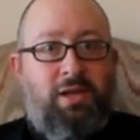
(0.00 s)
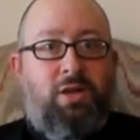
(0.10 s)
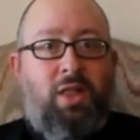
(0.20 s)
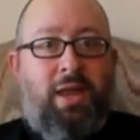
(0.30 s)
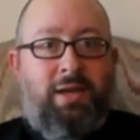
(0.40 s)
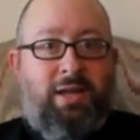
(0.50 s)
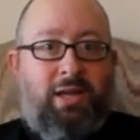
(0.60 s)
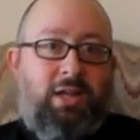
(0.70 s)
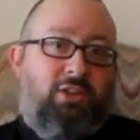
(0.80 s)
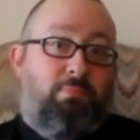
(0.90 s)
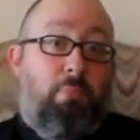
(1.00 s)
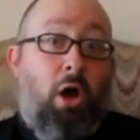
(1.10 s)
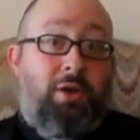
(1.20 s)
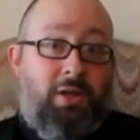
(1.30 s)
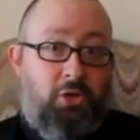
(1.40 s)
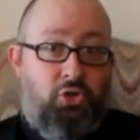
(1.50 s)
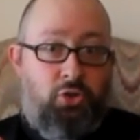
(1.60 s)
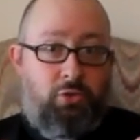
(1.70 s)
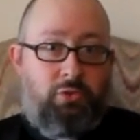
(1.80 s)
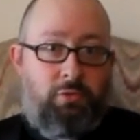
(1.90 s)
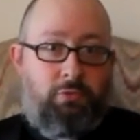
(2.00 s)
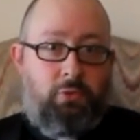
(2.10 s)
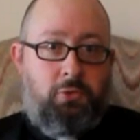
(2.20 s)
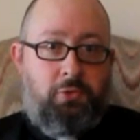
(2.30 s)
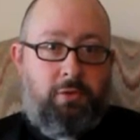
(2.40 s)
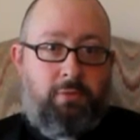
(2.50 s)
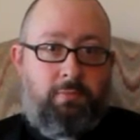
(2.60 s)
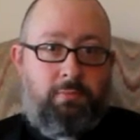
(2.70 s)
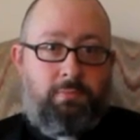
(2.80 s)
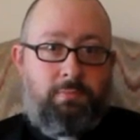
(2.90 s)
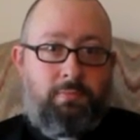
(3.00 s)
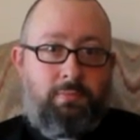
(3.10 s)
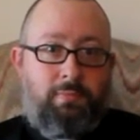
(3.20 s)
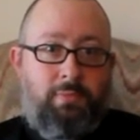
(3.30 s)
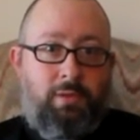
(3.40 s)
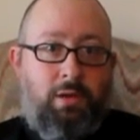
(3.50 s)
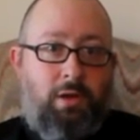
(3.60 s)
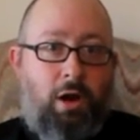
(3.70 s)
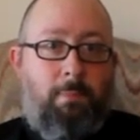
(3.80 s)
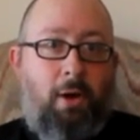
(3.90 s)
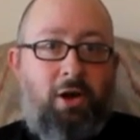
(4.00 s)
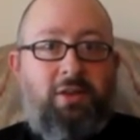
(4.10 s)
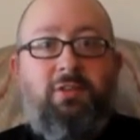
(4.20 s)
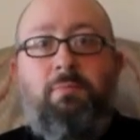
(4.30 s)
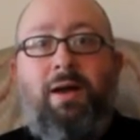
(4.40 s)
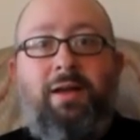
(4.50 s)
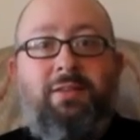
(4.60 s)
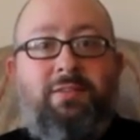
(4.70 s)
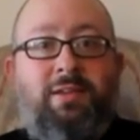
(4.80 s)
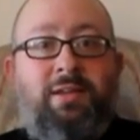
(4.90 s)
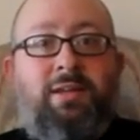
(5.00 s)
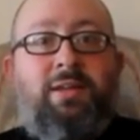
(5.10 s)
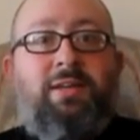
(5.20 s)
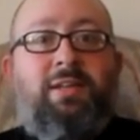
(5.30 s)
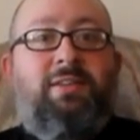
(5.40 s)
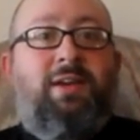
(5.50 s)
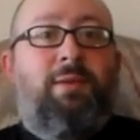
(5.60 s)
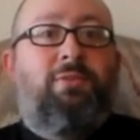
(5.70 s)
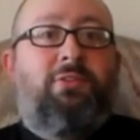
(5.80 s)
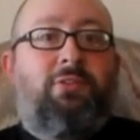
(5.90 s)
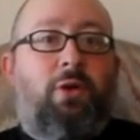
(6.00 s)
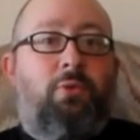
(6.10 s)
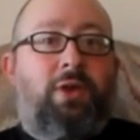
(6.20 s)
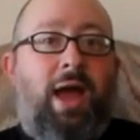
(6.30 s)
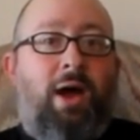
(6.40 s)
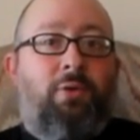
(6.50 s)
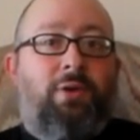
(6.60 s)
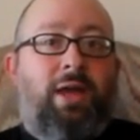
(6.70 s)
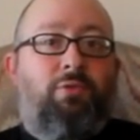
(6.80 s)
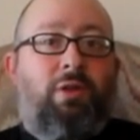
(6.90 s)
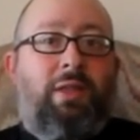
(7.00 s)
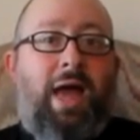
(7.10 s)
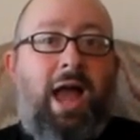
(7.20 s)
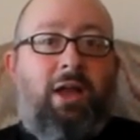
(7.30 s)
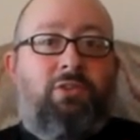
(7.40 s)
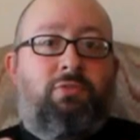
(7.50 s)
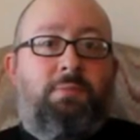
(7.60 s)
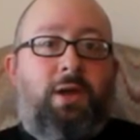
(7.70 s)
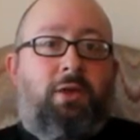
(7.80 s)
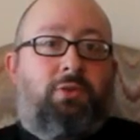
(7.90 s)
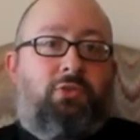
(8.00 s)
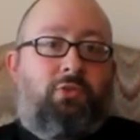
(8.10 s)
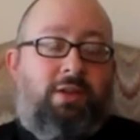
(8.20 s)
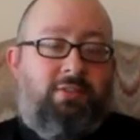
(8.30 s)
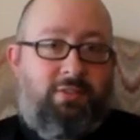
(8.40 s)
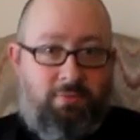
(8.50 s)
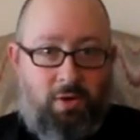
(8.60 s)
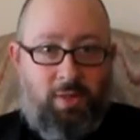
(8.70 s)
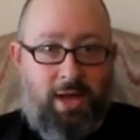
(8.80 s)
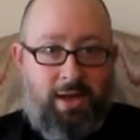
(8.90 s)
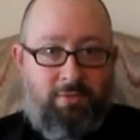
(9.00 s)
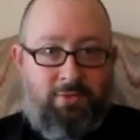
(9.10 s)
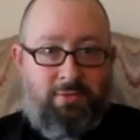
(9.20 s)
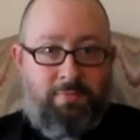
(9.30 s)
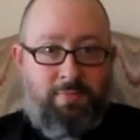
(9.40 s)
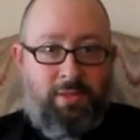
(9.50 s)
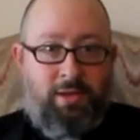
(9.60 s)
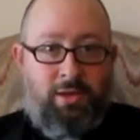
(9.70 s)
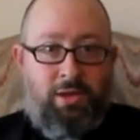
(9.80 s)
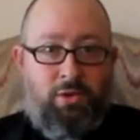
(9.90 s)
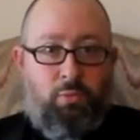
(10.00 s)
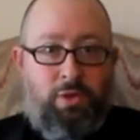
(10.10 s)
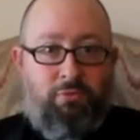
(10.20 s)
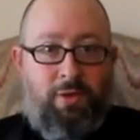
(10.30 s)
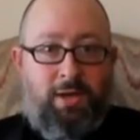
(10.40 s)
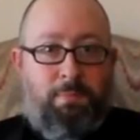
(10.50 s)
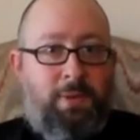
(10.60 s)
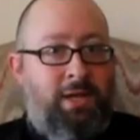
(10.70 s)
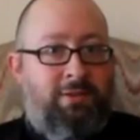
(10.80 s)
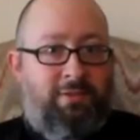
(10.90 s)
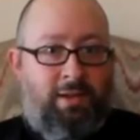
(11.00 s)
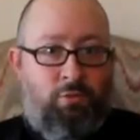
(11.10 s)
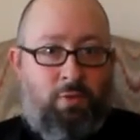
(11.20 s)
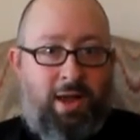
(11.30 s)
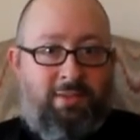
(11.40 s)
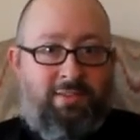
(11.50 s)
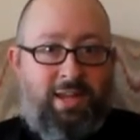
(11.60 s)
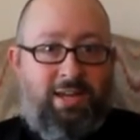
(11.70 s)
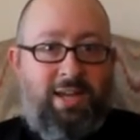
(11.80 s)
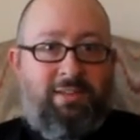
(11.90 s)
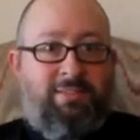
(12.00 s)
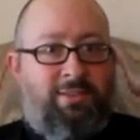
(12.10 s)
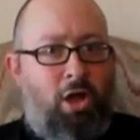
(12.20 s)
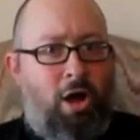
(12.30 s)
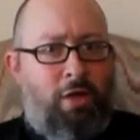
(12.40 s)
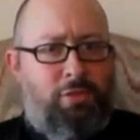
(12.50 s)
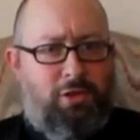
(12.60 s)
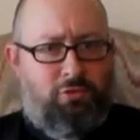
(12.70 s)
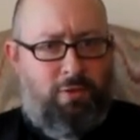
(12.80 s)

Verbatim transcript: Gluttony is bondage to food. Our bodies and minds need time to slow down and relax from the other stresses of our lives. We find peace in rest, and yet sloth is